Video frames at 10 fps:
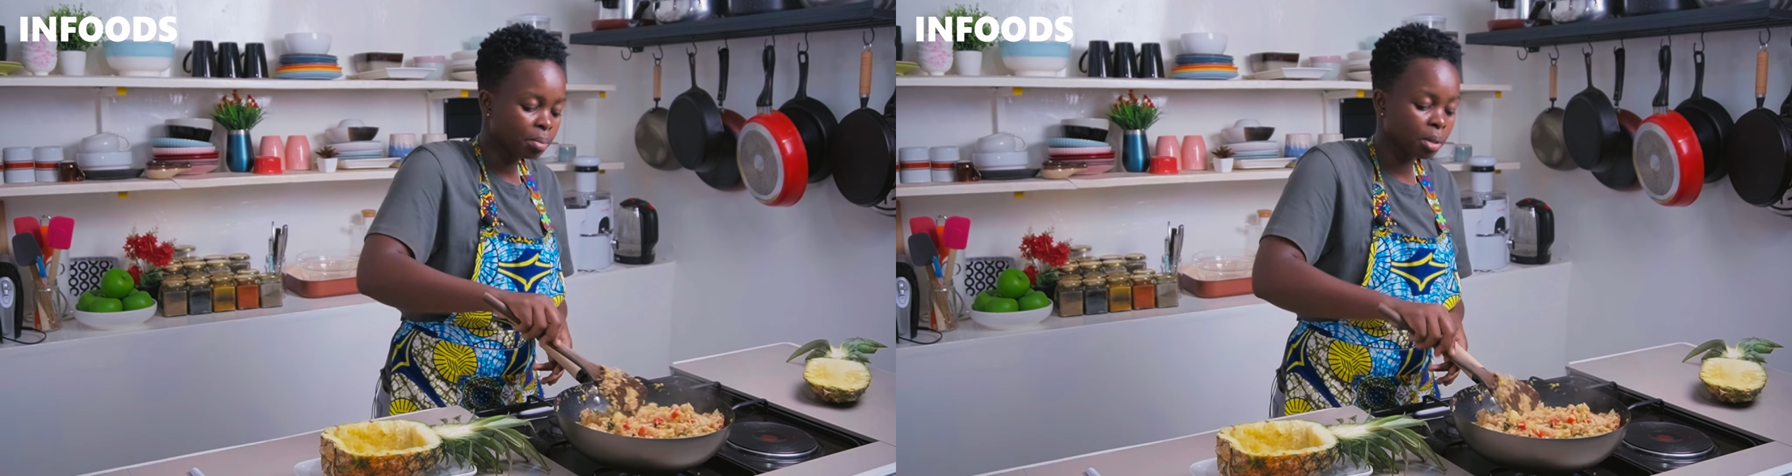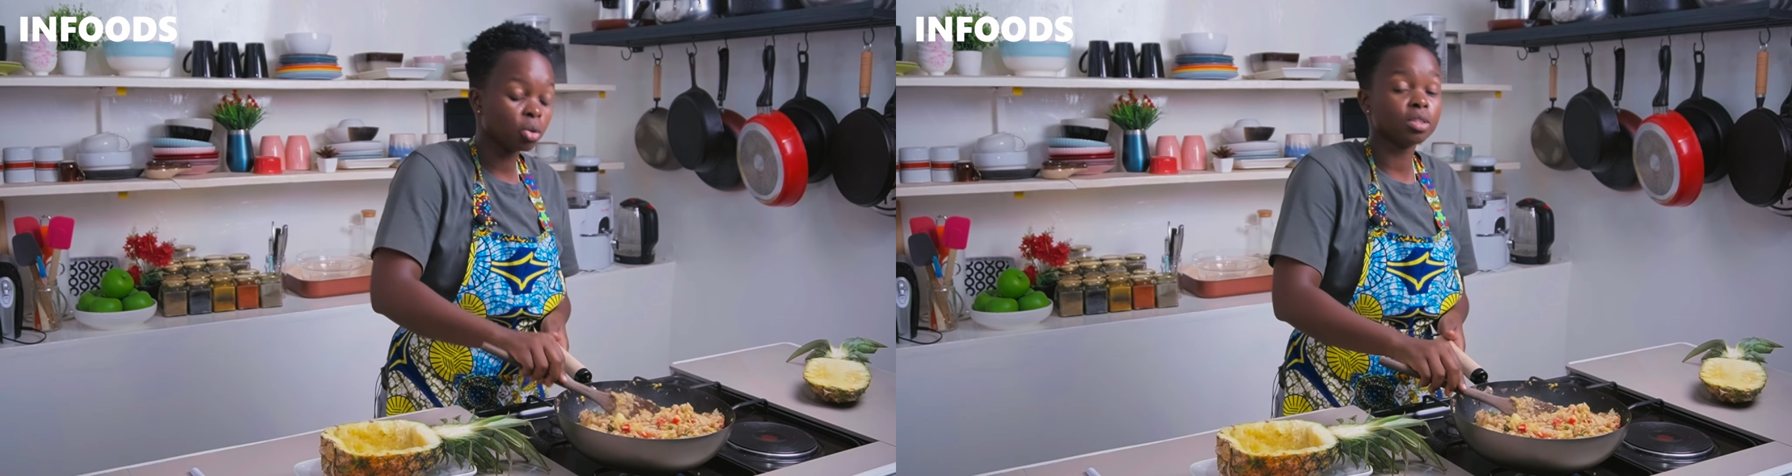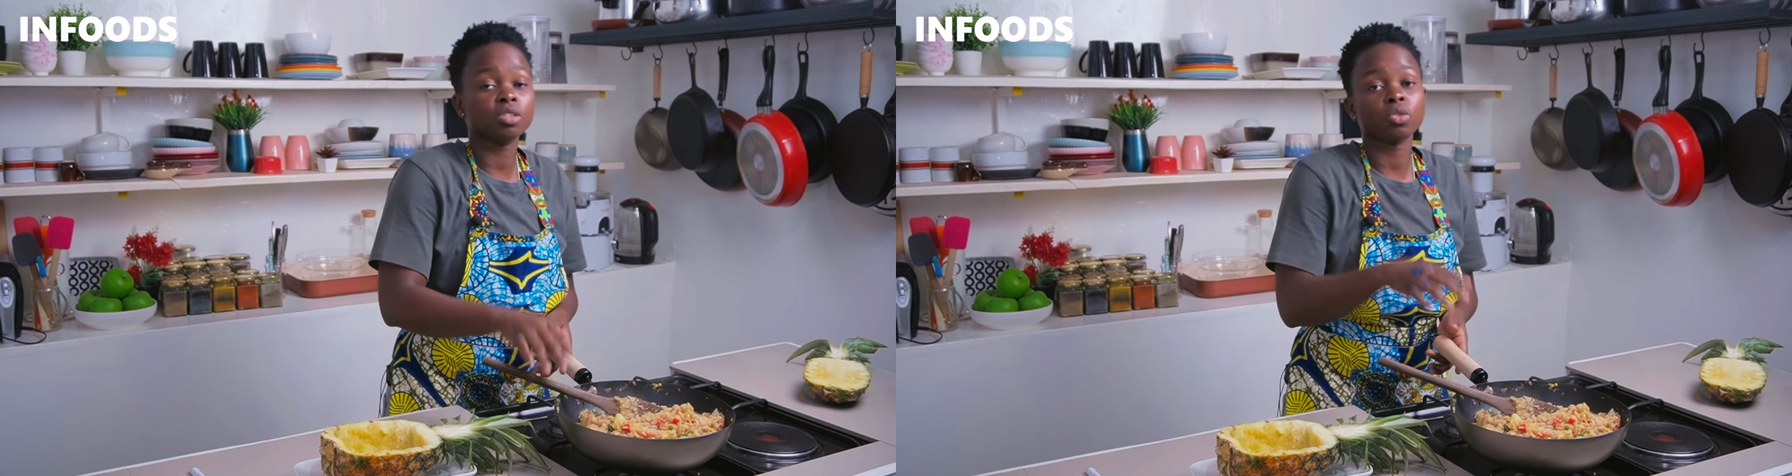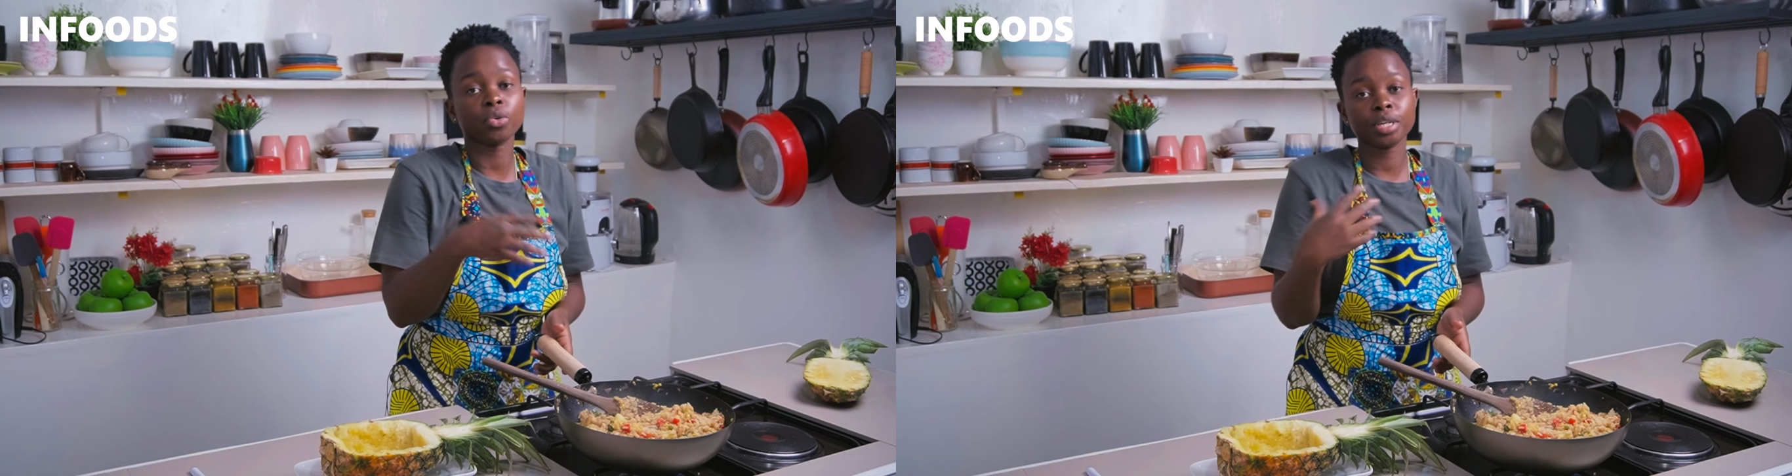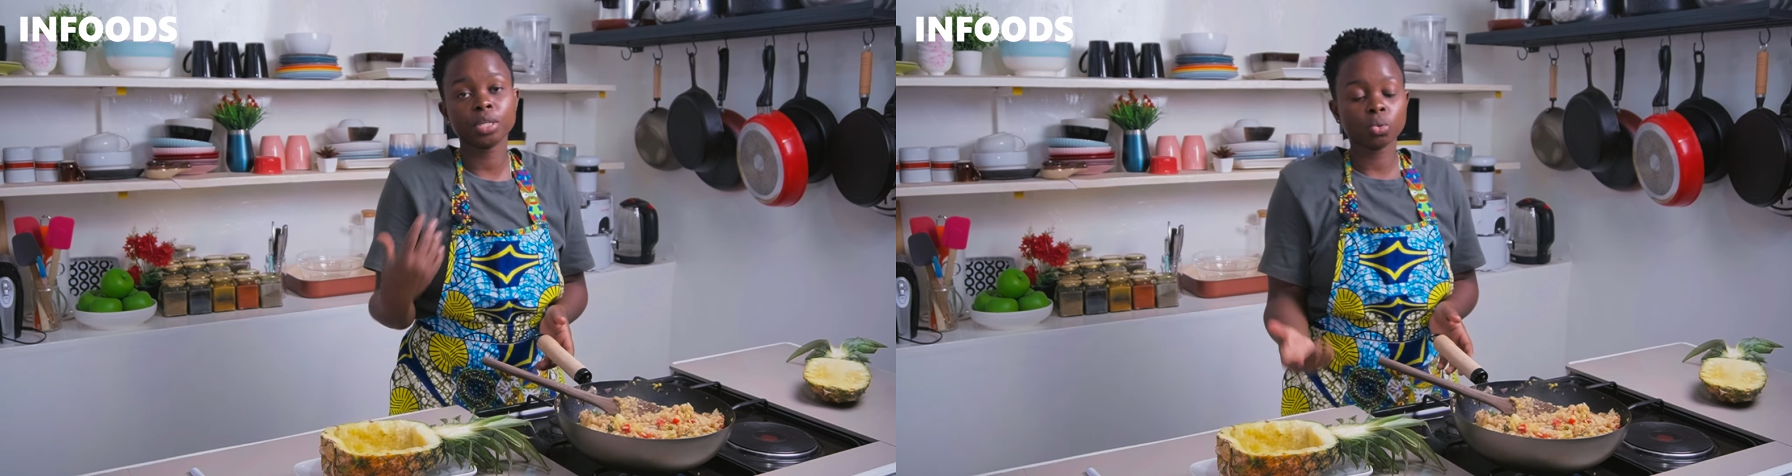because it's
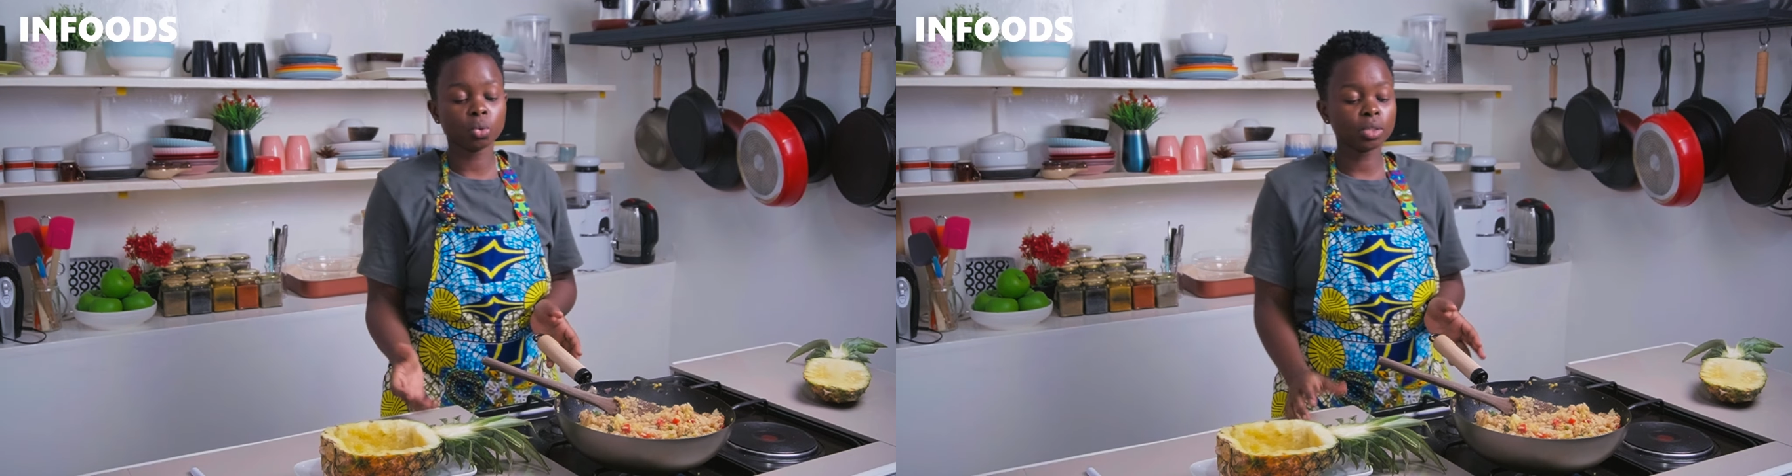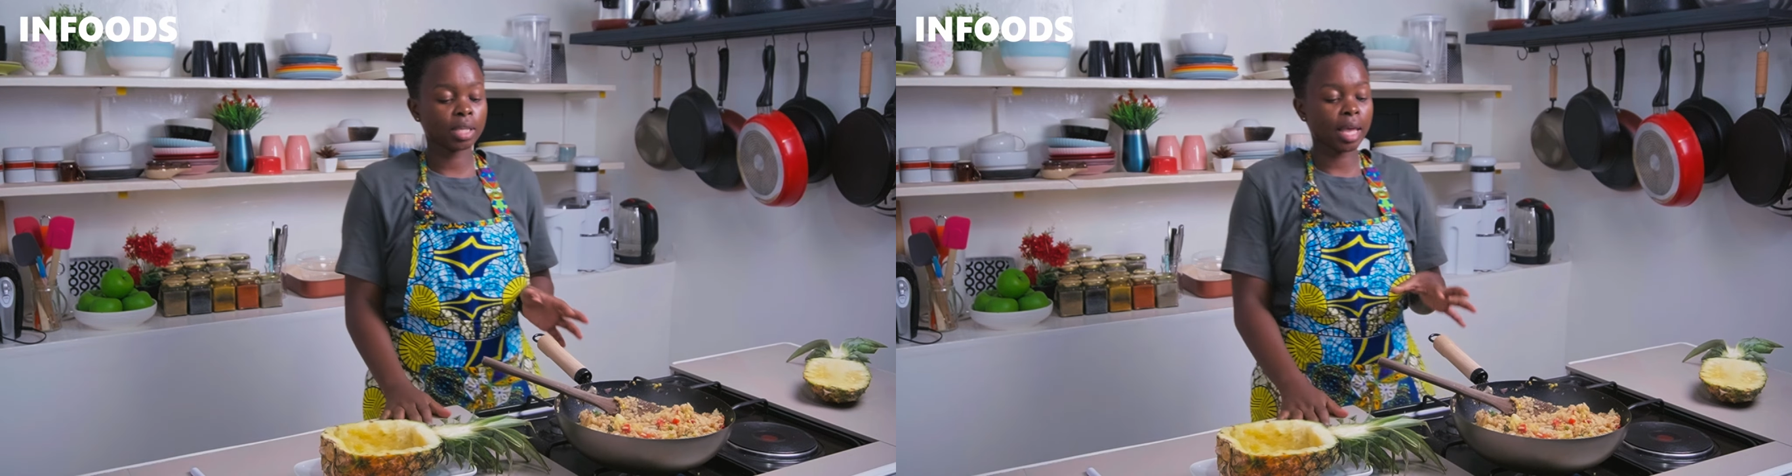already cooked